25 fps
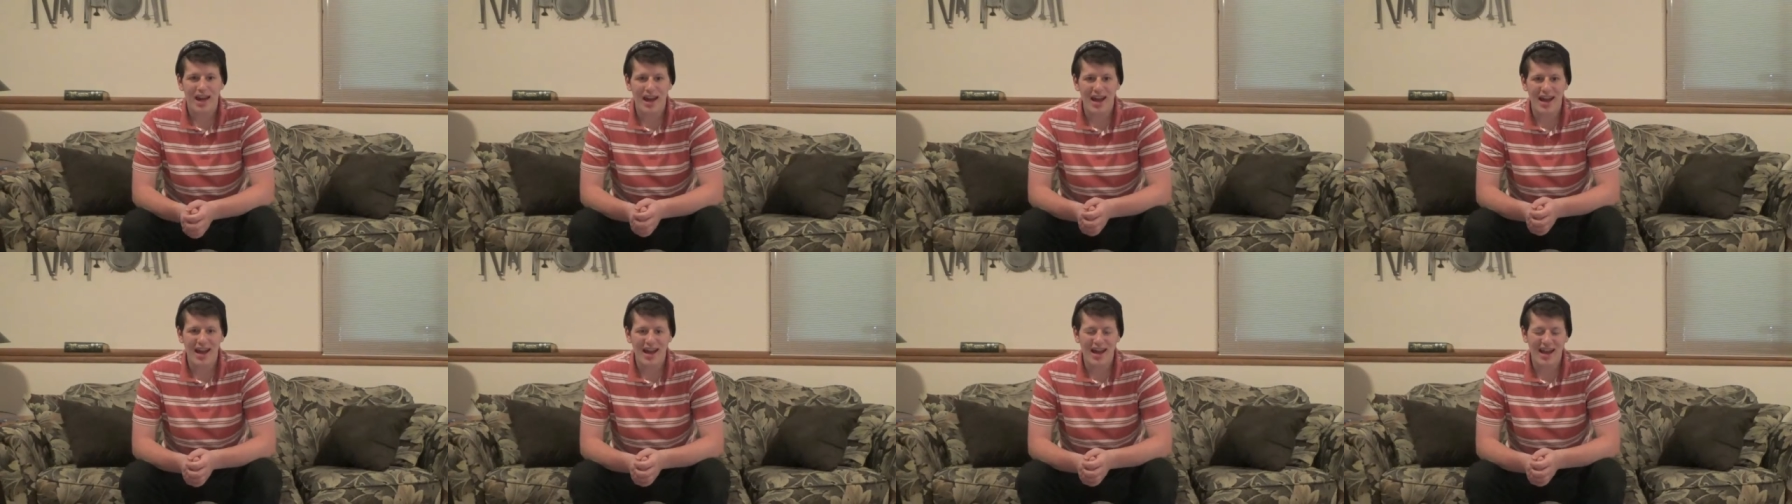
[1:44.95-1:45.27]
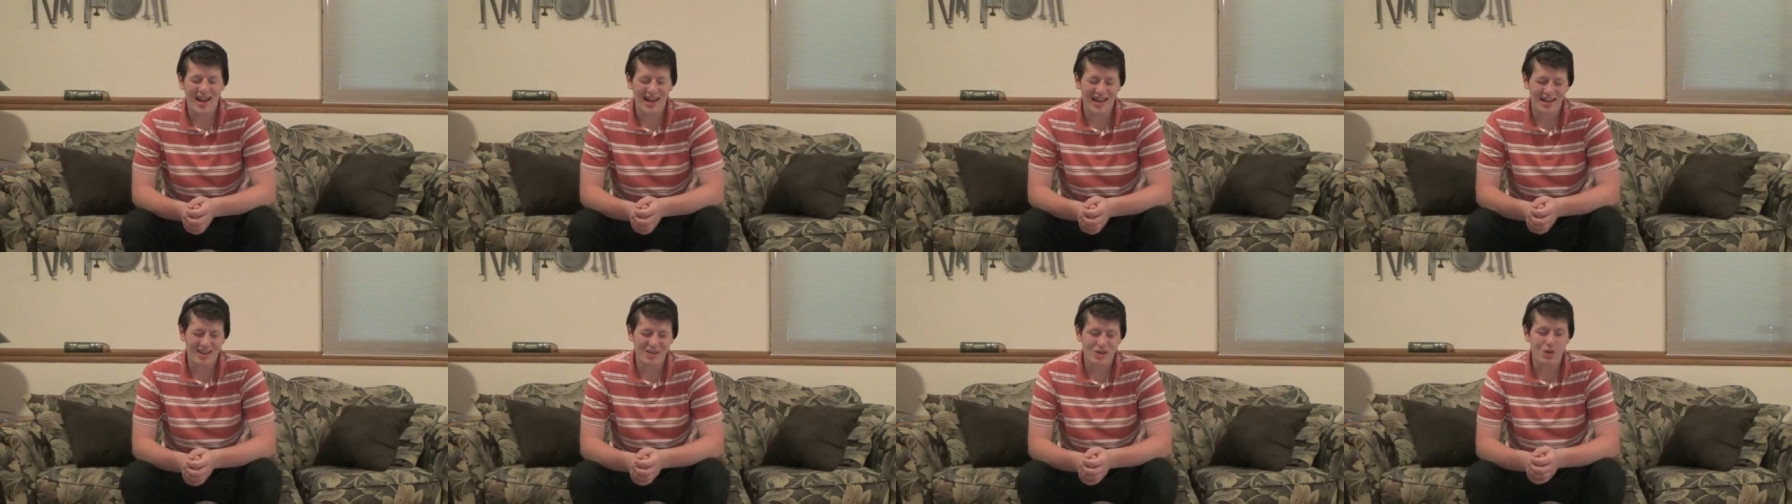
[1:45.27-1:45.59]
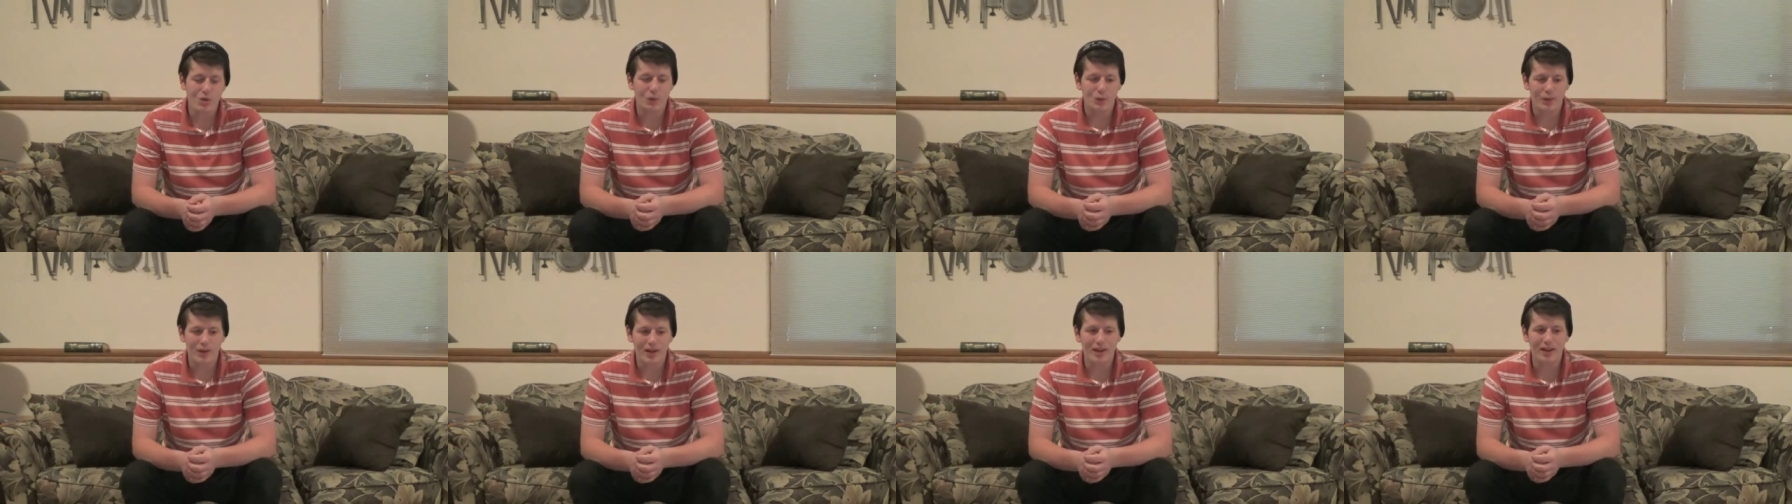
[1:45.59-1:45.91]
And
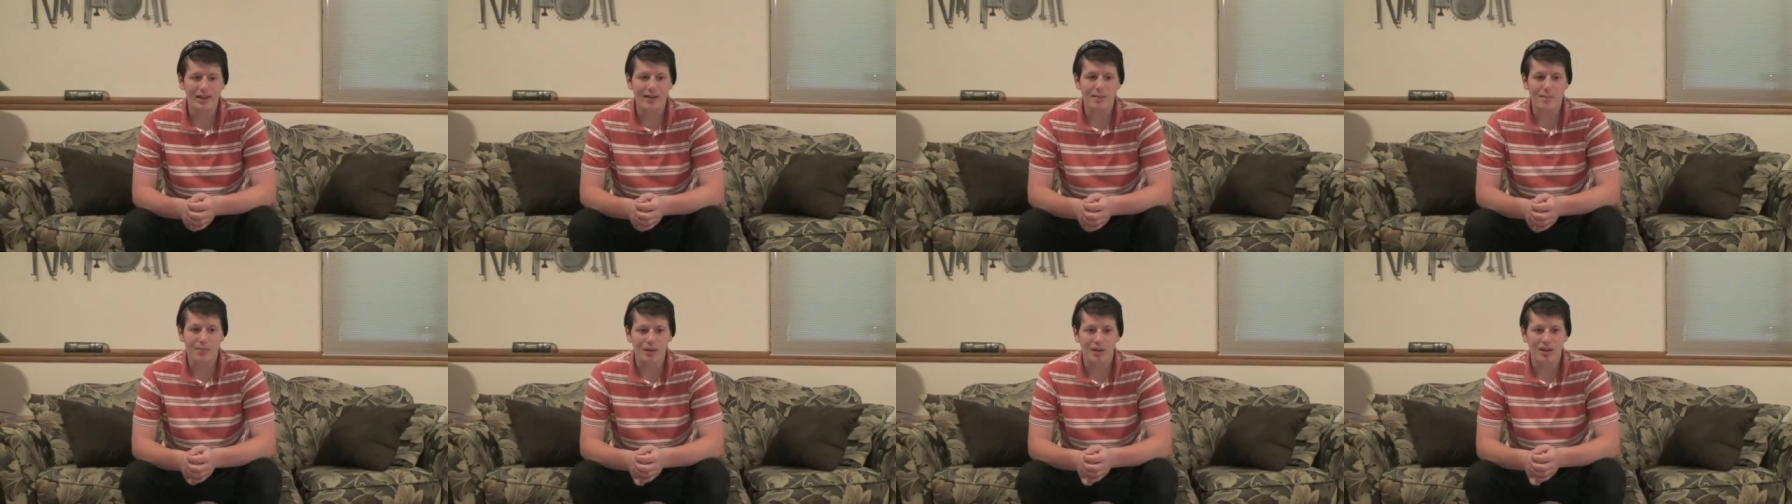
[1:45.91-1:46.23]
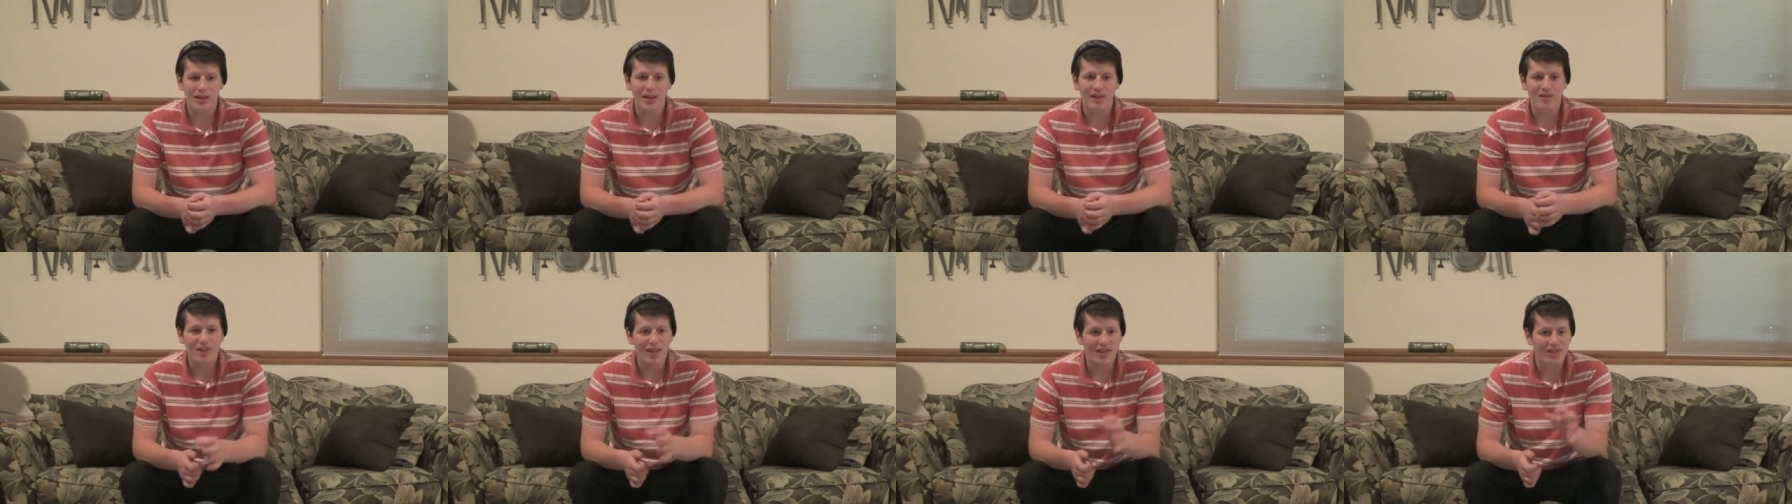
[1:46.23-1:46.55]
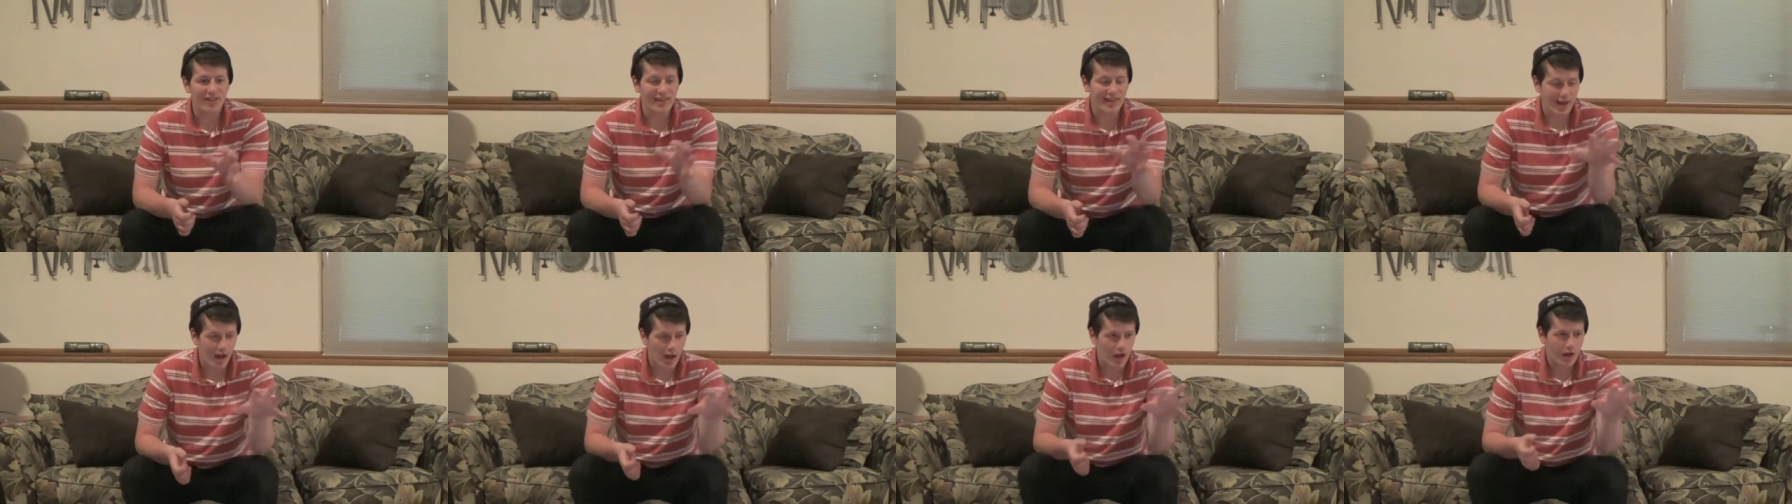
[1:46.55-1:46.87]
you really believe that
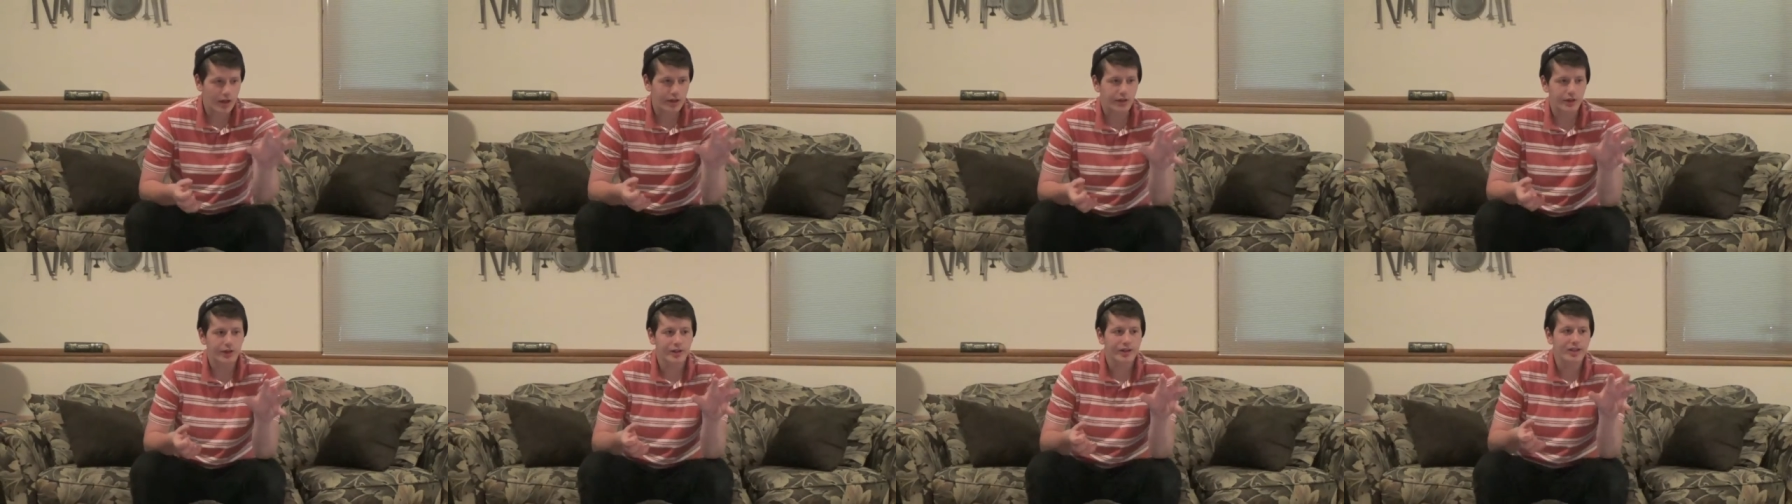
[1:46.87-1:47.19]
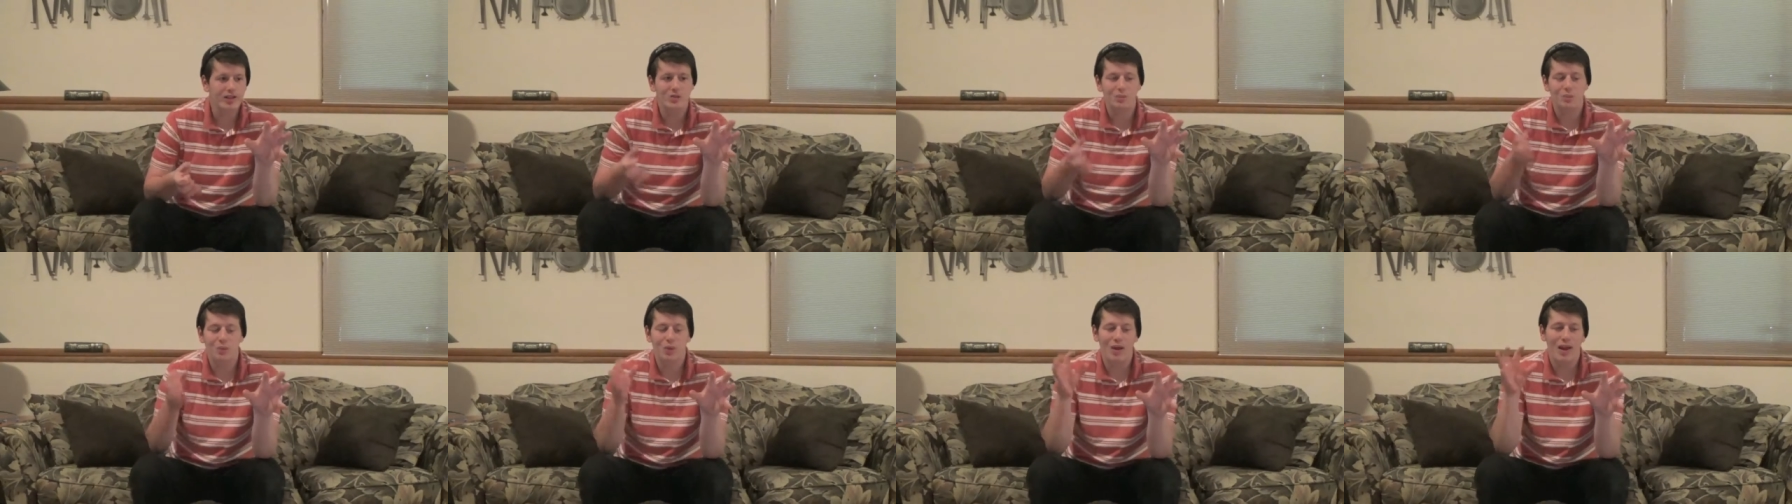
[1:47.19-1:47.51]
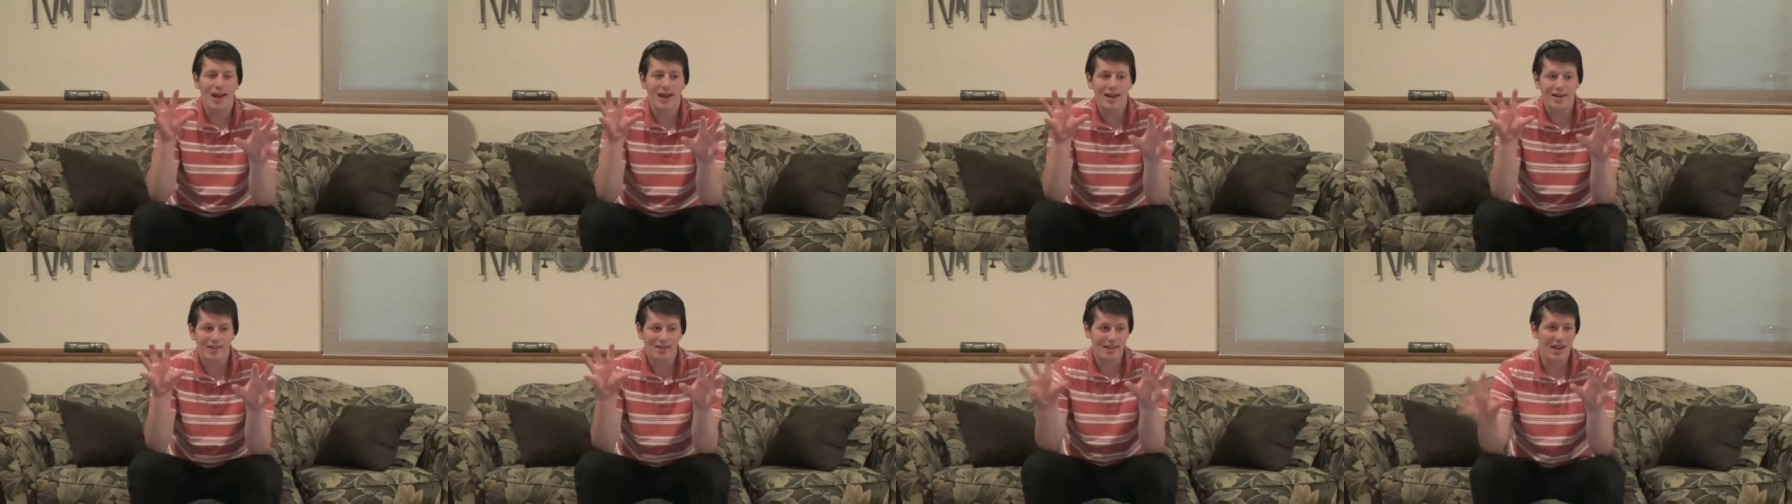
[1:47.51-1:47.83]
the other is
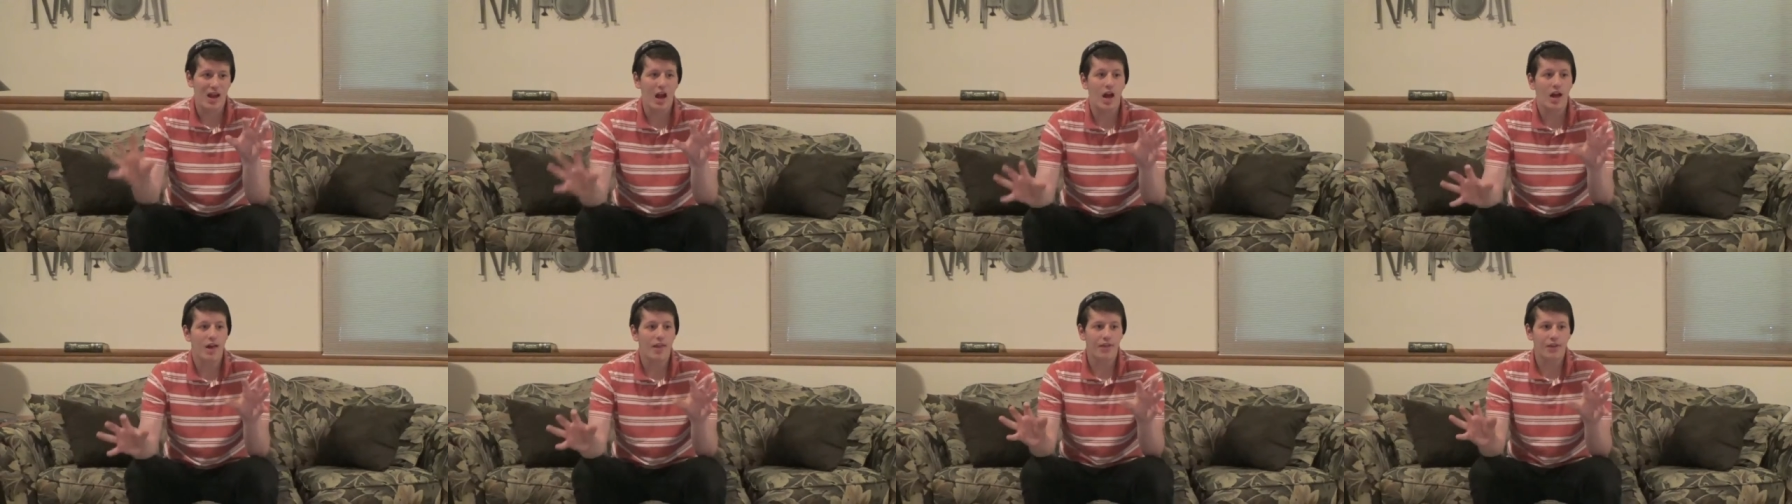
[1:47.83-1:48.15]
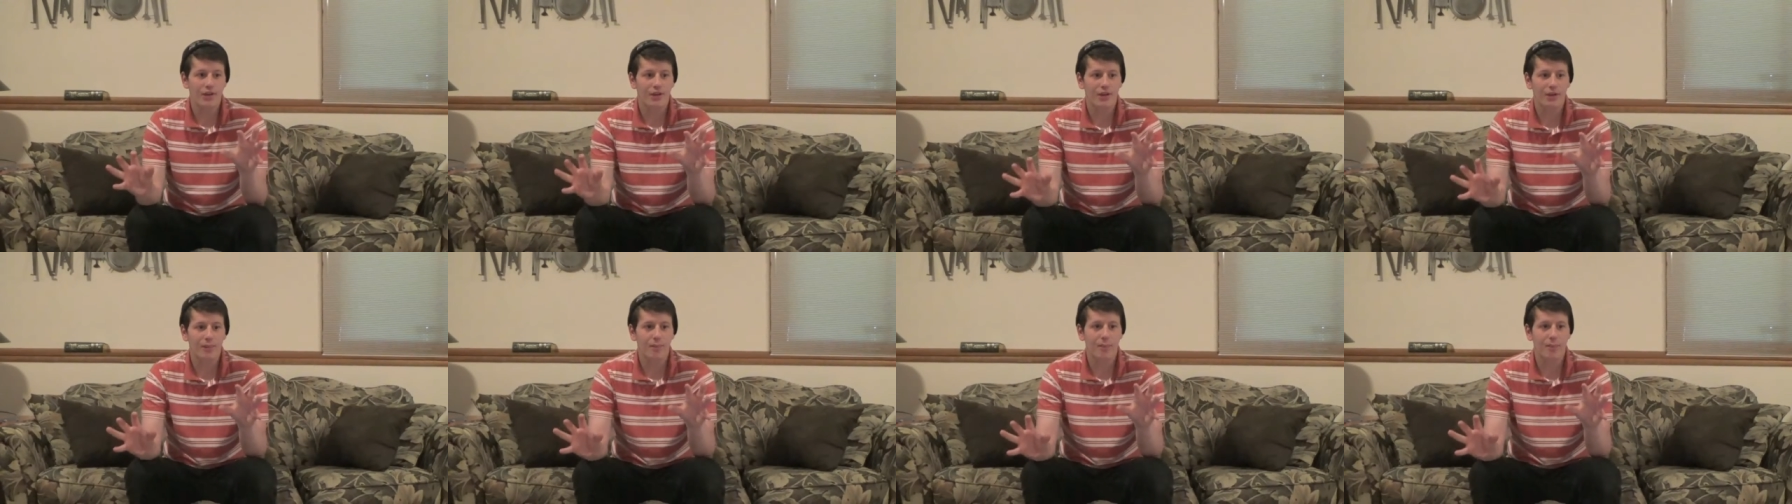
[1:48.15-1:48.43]
playing the other,